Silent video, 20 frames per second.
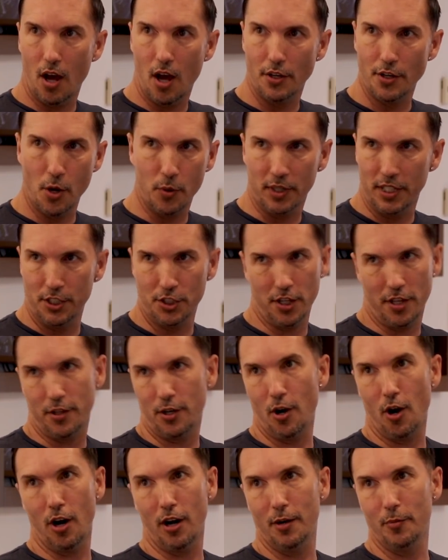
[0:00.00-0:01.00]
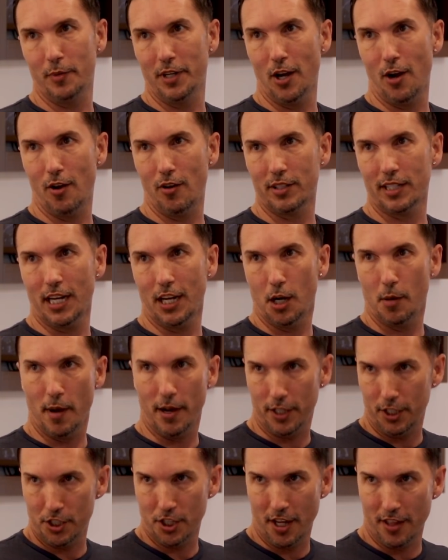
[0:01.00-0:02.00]
know who each other are, and we all care
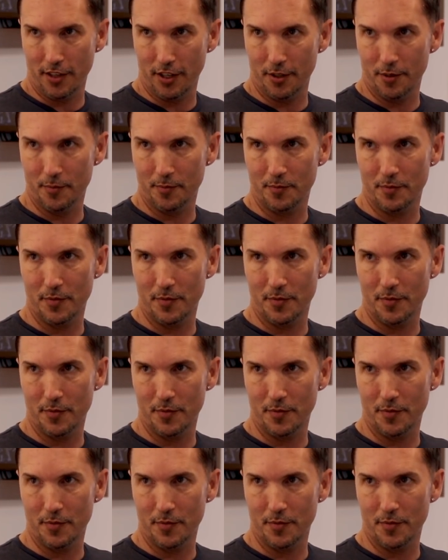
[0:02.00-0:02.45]
about each other.